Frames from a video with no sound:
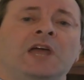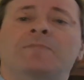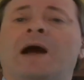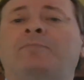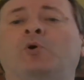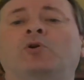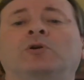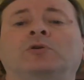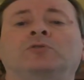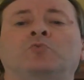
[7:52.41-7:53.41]
In my
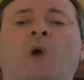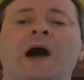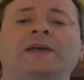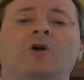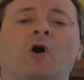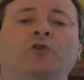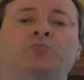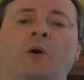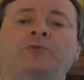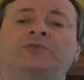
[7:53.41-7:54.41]
book, Why God
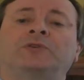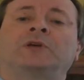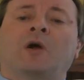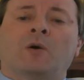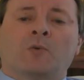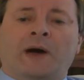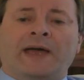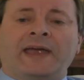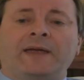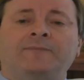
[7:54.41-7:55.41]
Won't Go
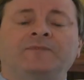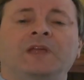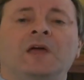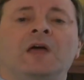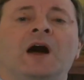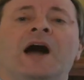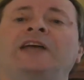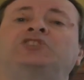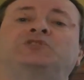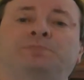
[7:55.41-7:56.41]
Away, I
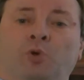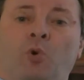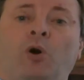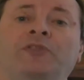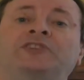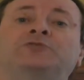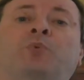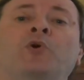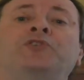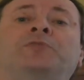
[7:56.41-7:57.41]
explore this
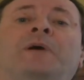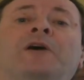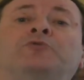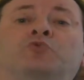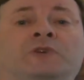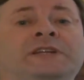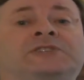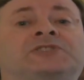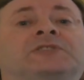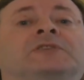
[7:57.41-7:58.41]
point about
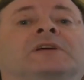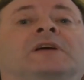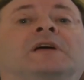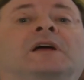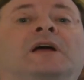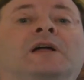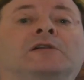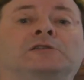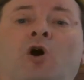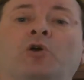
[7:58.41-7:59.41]
reason
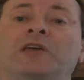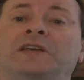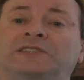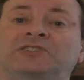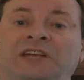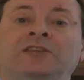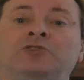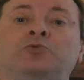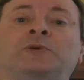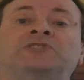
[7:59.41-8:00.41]
locking us into a